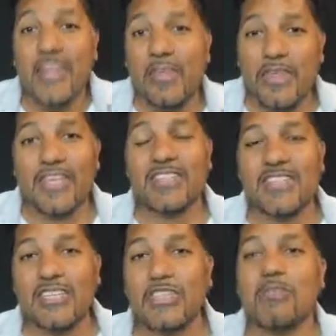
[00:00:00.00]
Nothing can
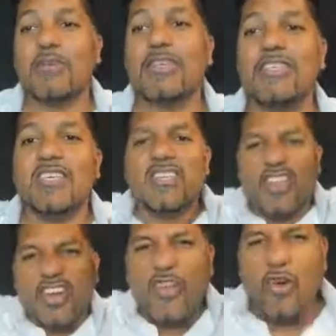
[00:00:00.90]
touch him because he's
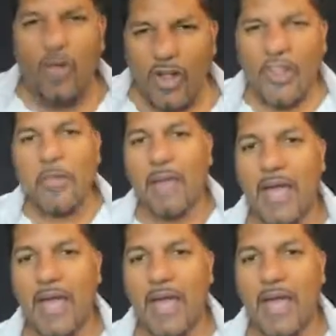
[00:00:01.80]
got all the